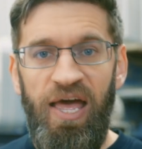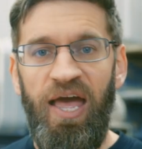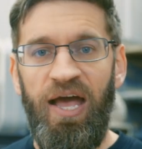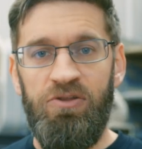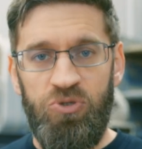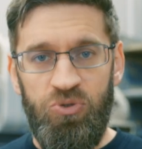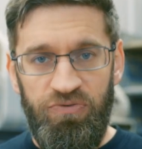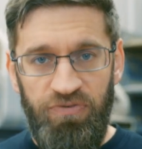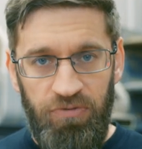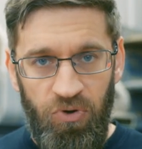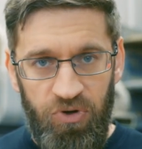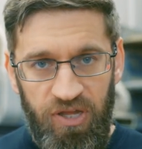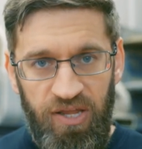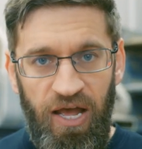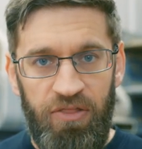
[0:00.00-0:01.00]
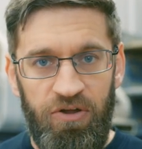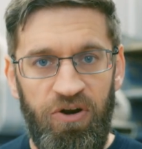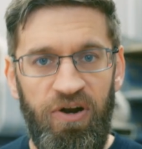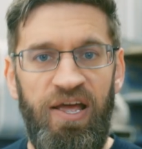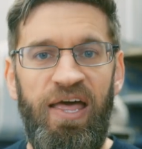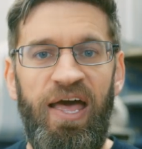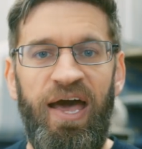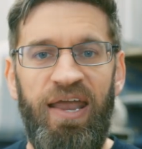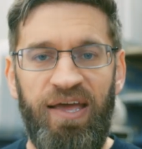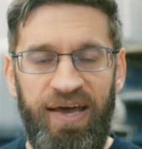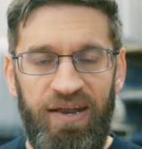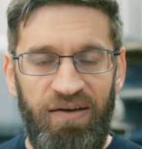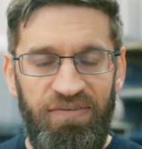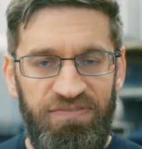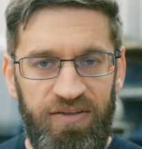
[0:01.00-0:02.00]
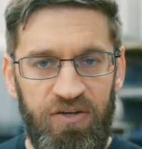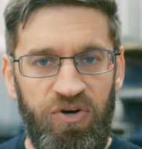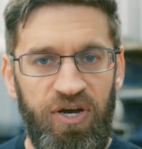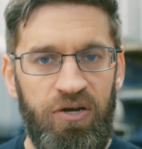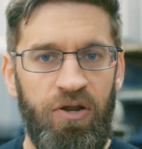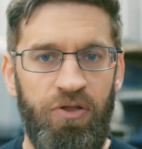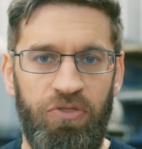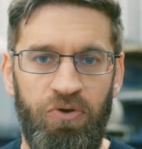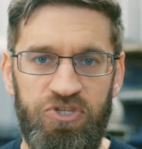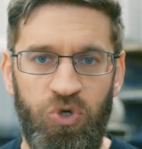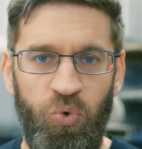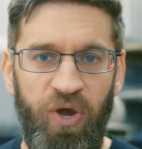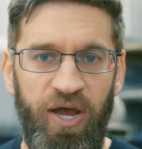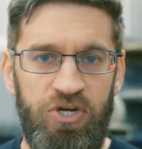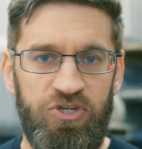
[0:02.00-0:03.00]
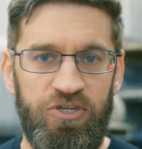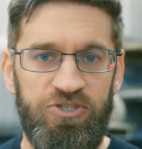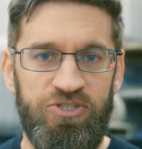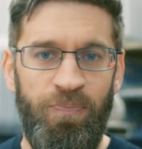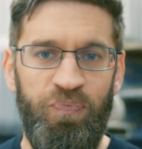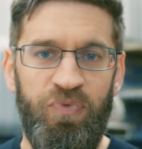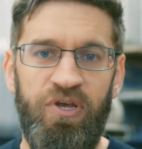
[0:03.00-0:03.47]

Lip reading: and to flow together and to kind of fill in those scratches.